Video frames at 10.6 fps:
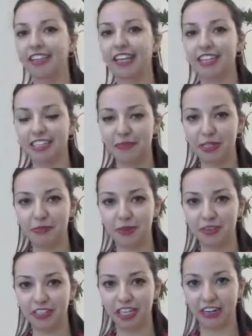Last time we
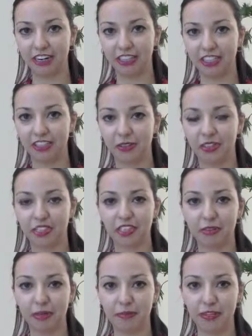spoke with Sharon, she told us a
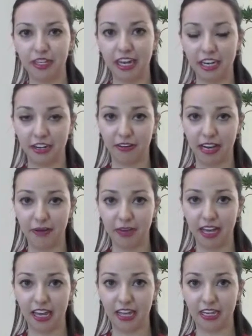little bit about the Enneagram,
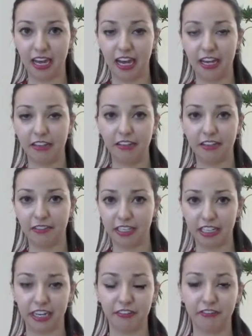and I
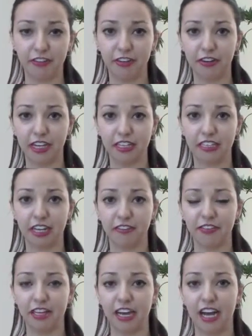investigated further and
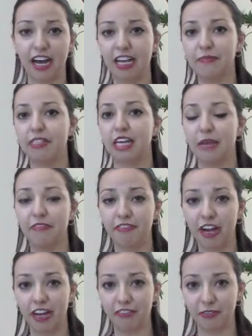discovered that I am type
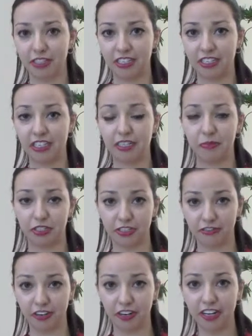5, which is the
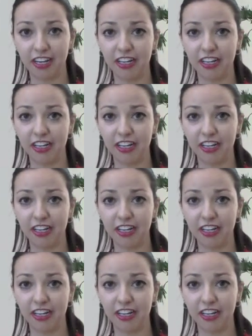observer.